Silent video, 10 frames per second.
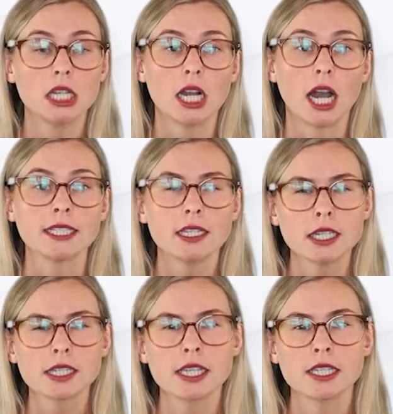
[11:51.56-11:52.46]
I
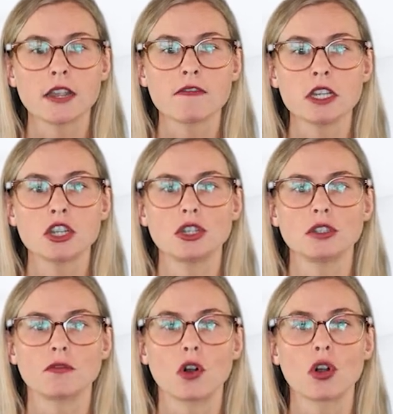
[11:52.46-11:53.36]
suggest that definitions
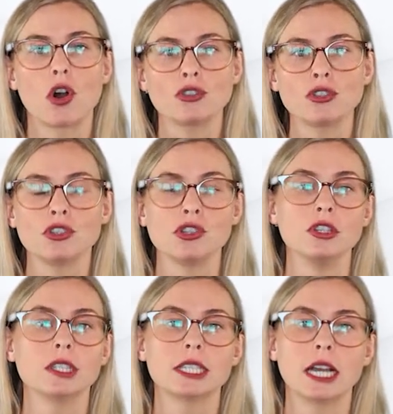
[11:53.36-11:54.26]
of what
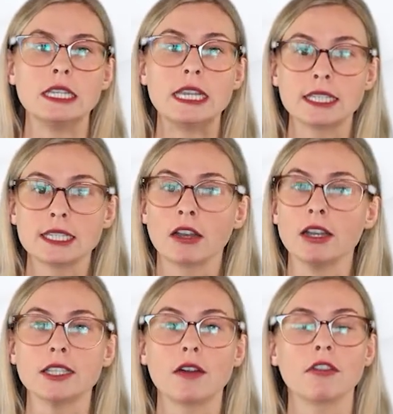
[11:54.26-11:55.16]
constitutes unnecessary
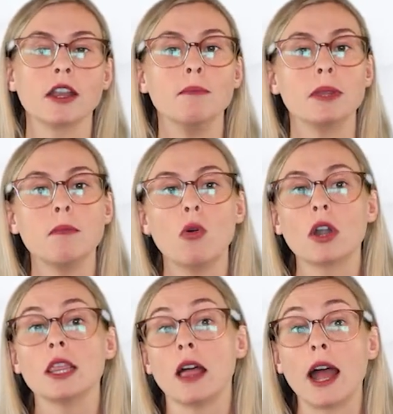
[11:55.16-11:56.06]
suffering be more
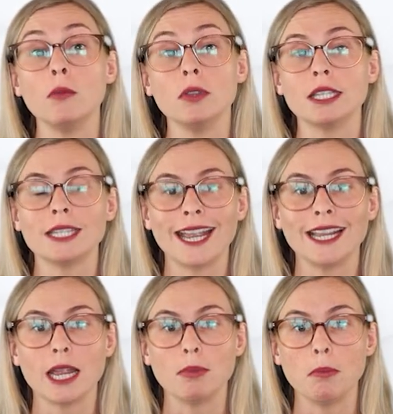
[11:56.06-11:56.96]
in line with the 10
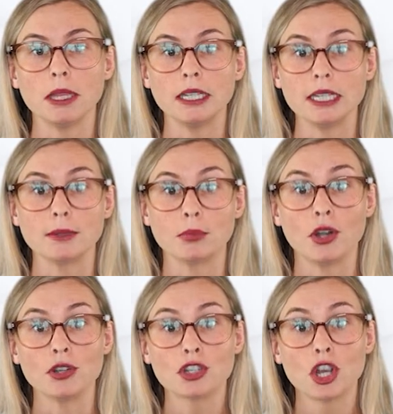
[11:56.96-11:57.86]
capabilities
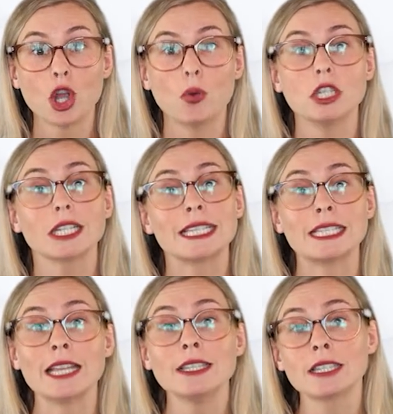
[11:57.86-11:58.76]
approach, which
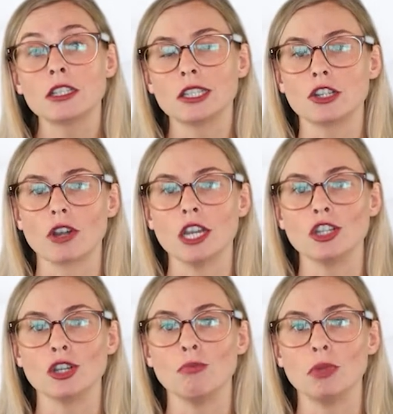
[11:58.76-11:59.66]
extends
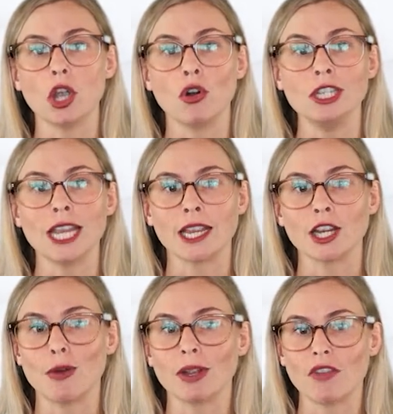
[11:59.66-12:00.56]
consideration beyond
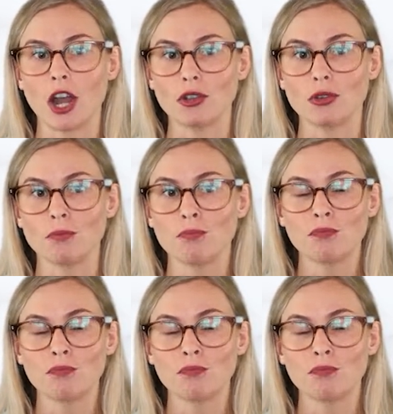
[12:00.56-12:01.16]
economic value.